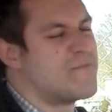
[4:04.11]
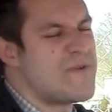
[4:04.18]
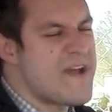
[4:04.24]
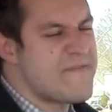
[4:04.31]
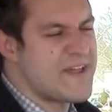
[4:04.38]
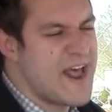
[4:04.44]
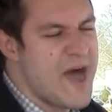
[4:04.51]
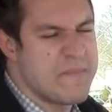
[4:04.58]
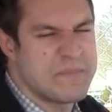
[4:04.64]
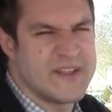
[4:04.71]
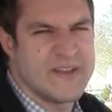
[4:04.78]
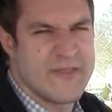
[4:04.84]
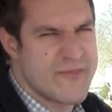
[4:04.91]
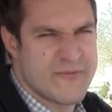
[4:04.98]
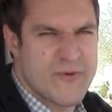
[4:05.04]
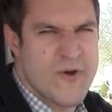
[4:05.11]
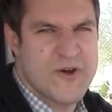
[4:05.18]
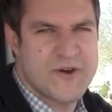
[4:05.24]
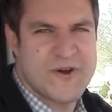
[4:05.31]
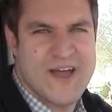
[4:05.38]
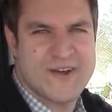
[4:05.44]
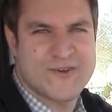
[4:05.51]
rev it up and throw it
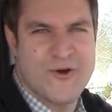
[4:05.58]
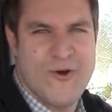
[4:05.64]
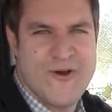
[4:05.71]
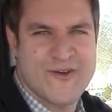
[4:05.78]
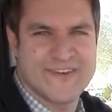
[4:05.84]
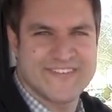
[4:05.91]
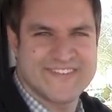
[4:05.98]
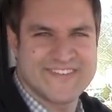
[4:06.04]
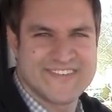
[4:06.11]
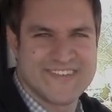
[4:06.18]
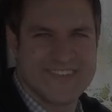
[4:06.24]
around corners.